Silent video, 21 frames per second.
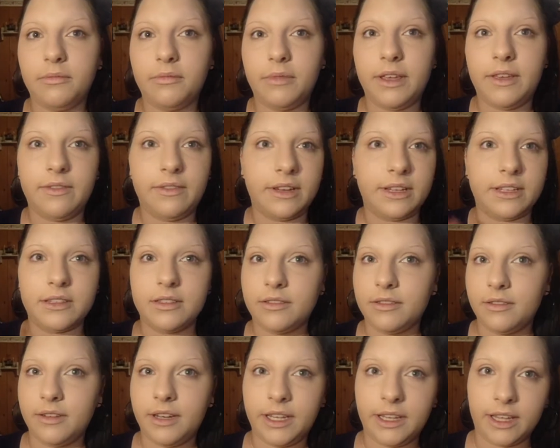even
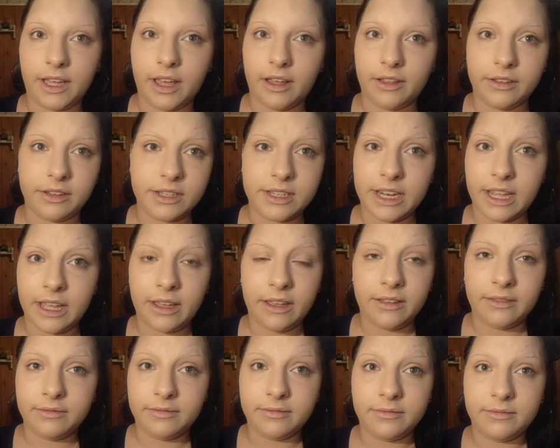excluding the color
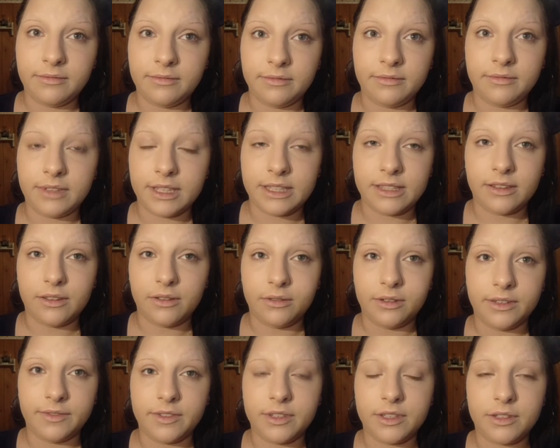stay. That's a whole
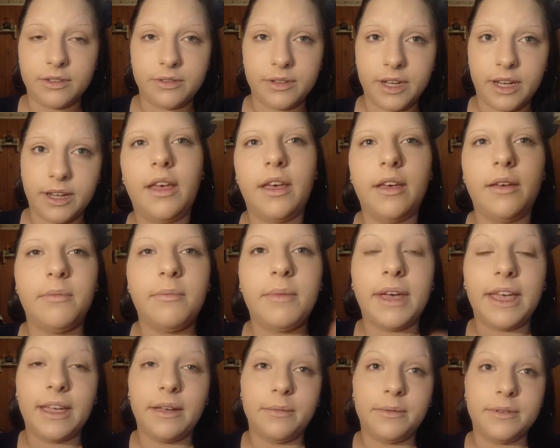different story.
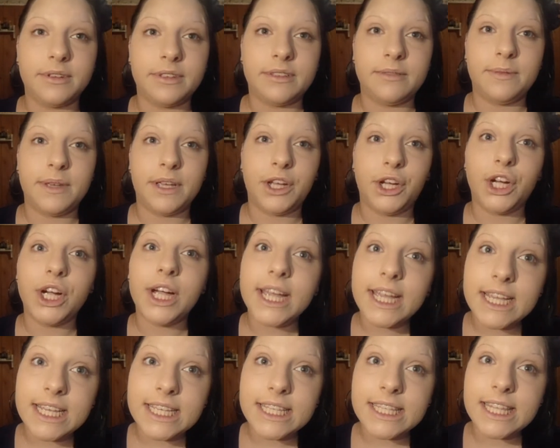My camera is being
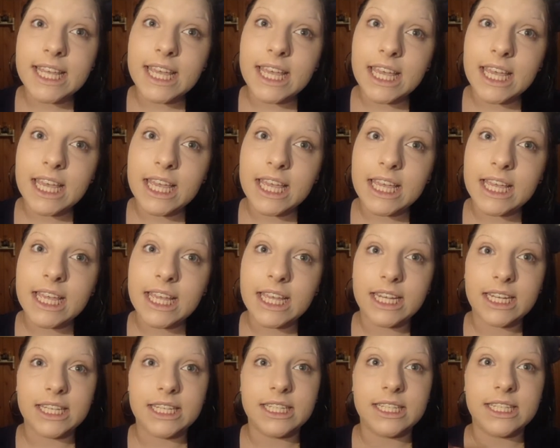crazy.
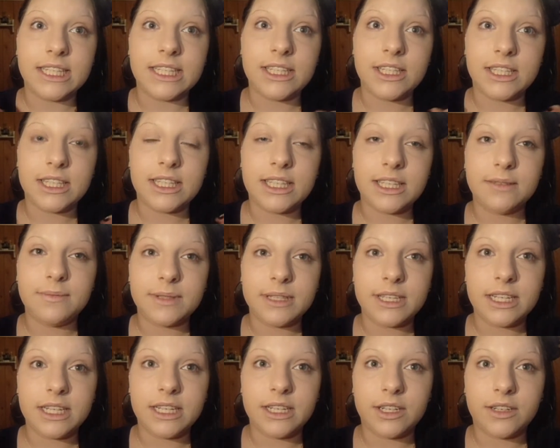It just keeps
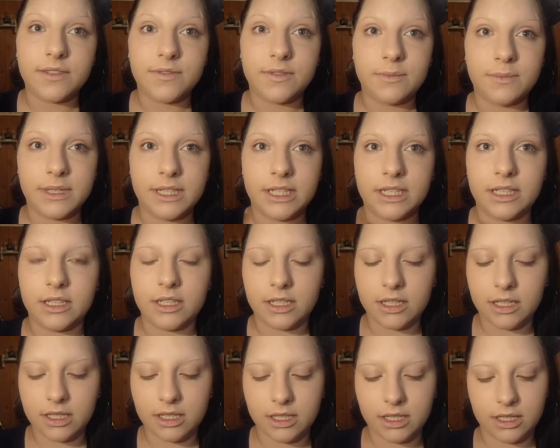cutting off on me.
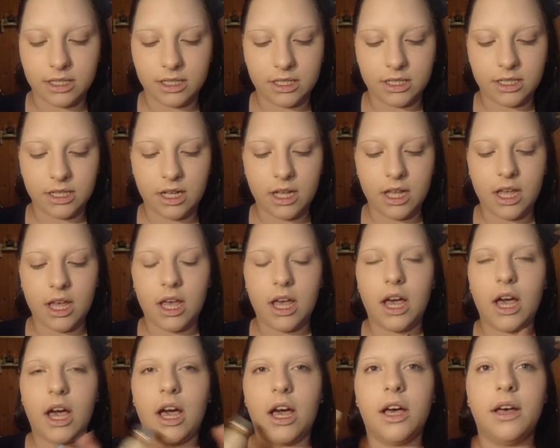Ugh.
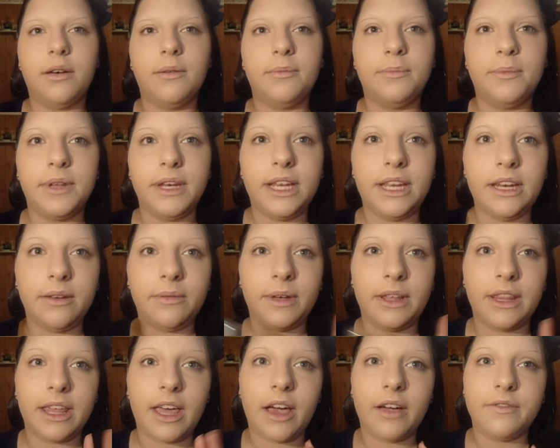But
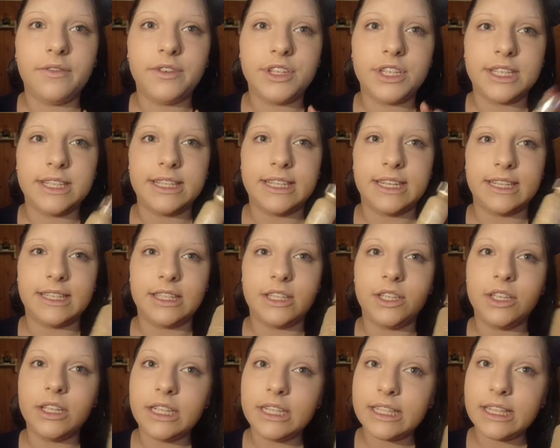anyway, the coverage isn't as
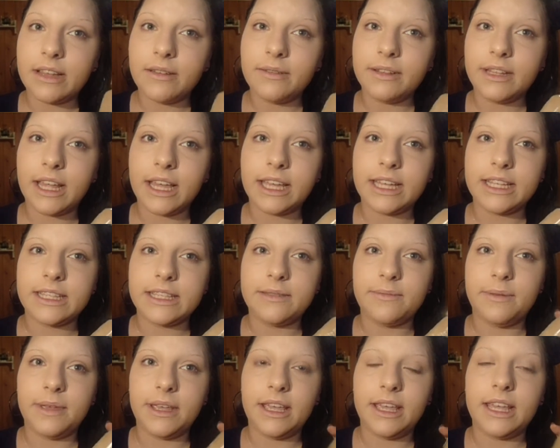good as I would like it to
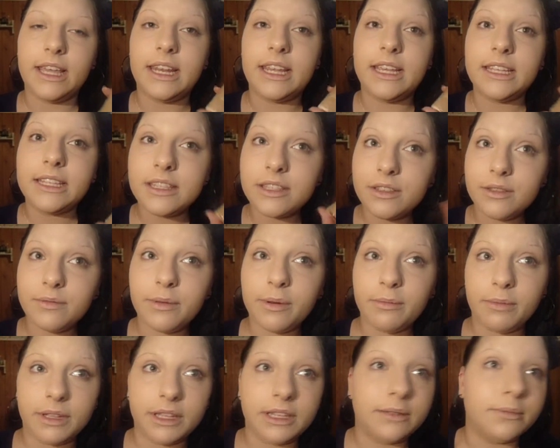be. It is super
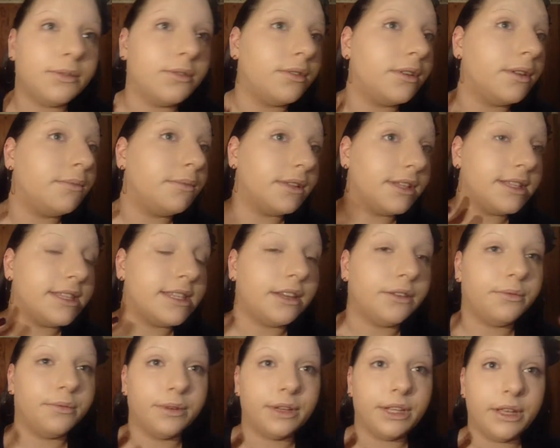blendable. It blends
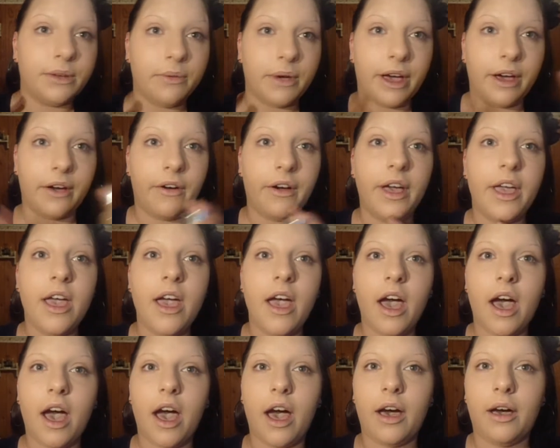in really well.
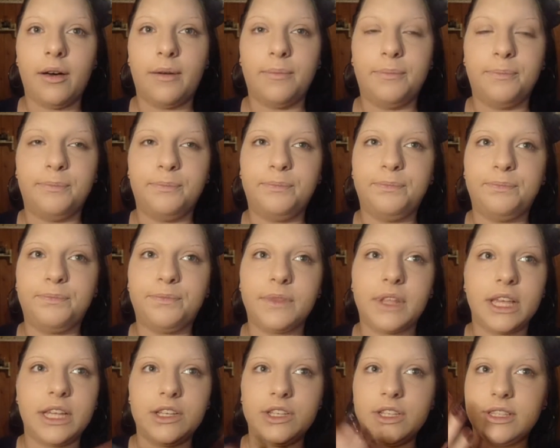
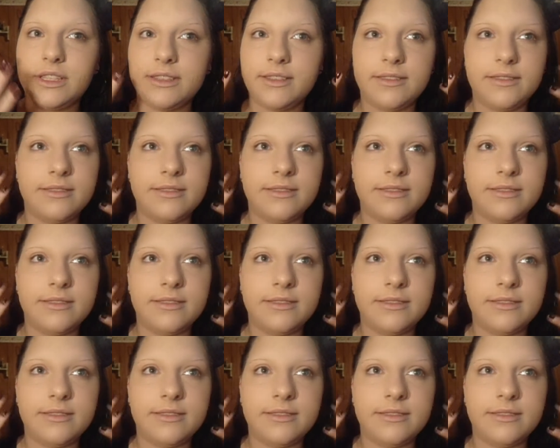It just